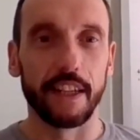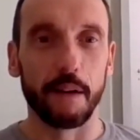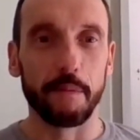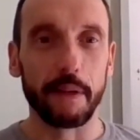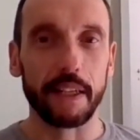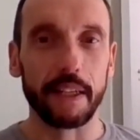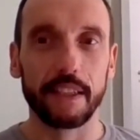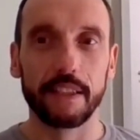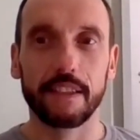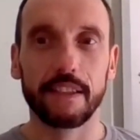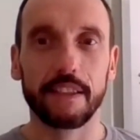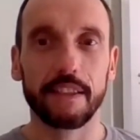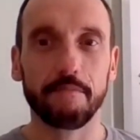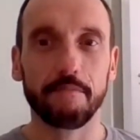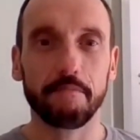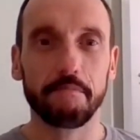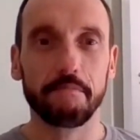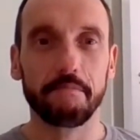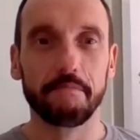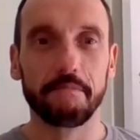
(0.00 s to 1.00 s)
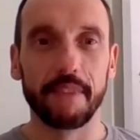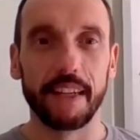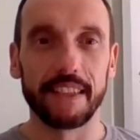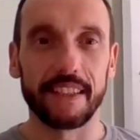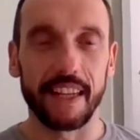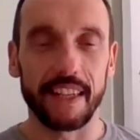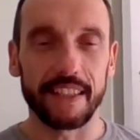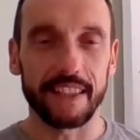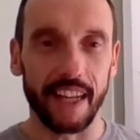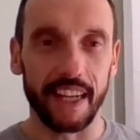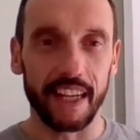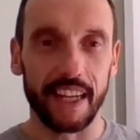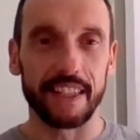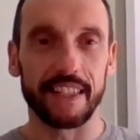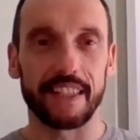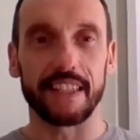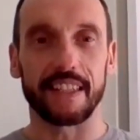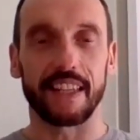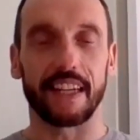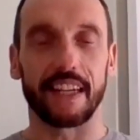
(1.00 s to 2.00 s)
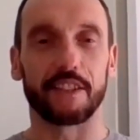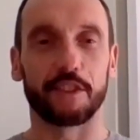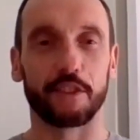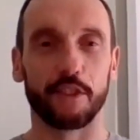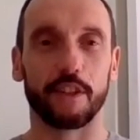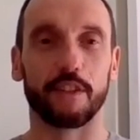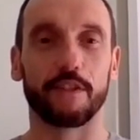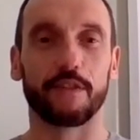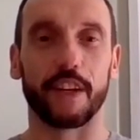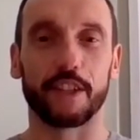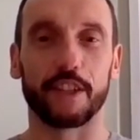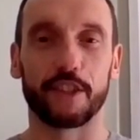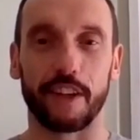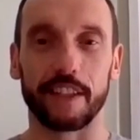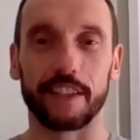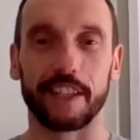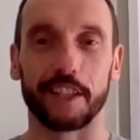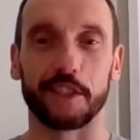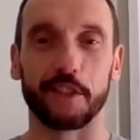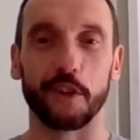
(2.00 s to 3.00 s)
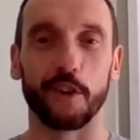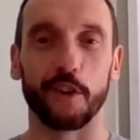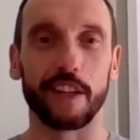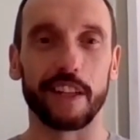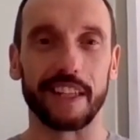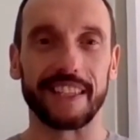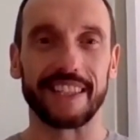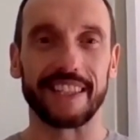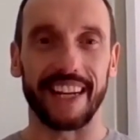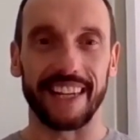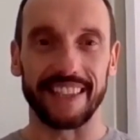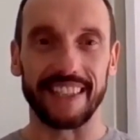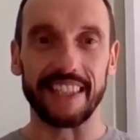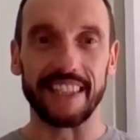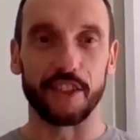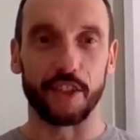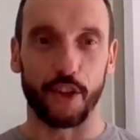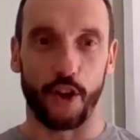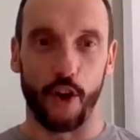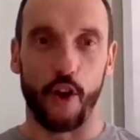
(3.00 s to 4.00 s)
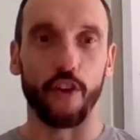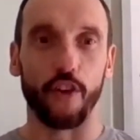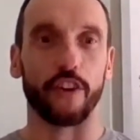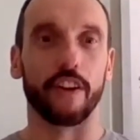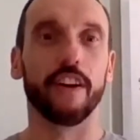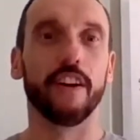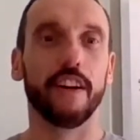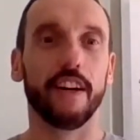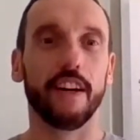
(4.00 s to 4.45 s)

I mean, is this like a sort of a tragic story that 60 gone?